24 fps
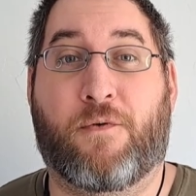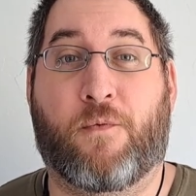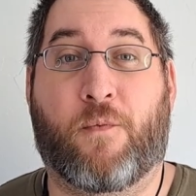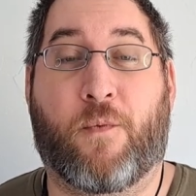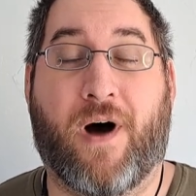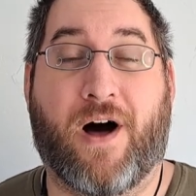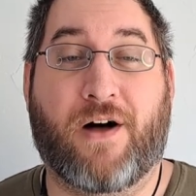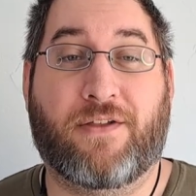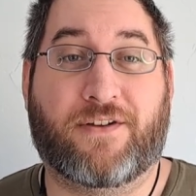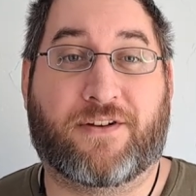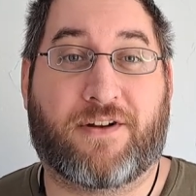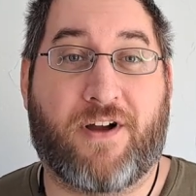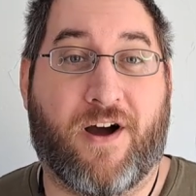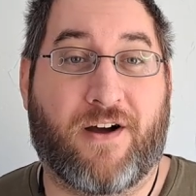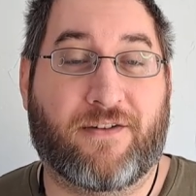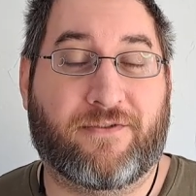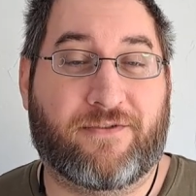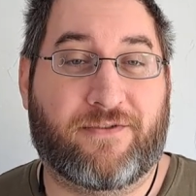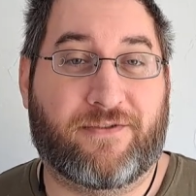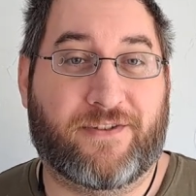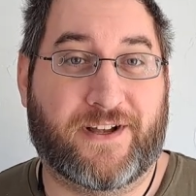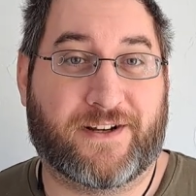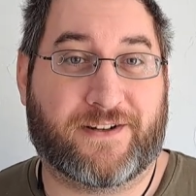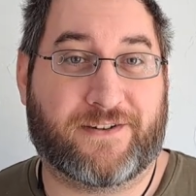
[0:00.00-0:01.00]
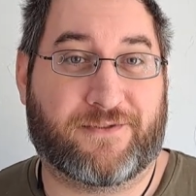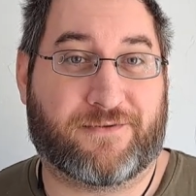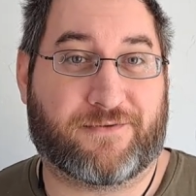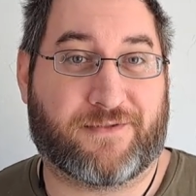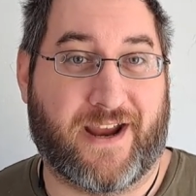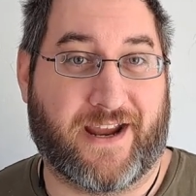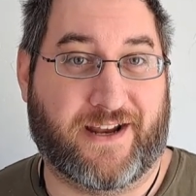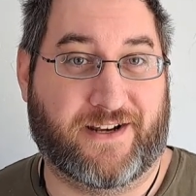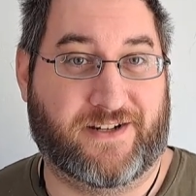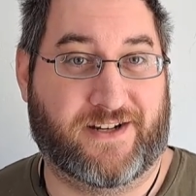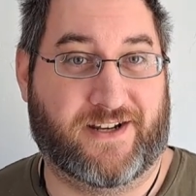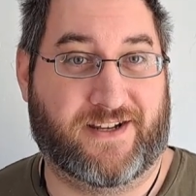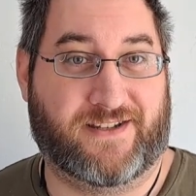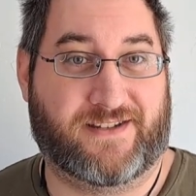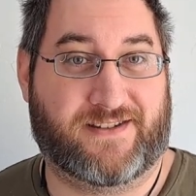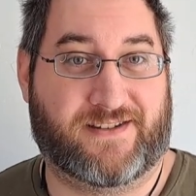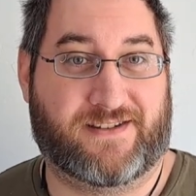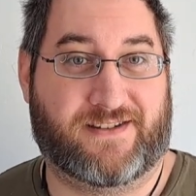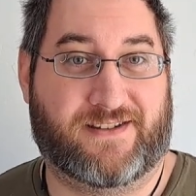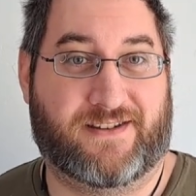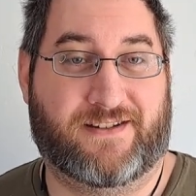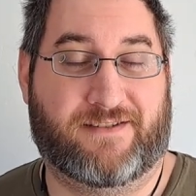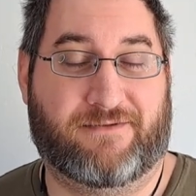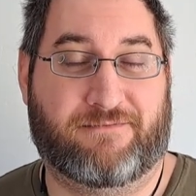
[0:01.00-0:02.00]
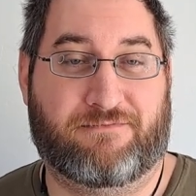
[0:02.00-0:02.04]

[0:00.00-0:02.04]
While the conflict rages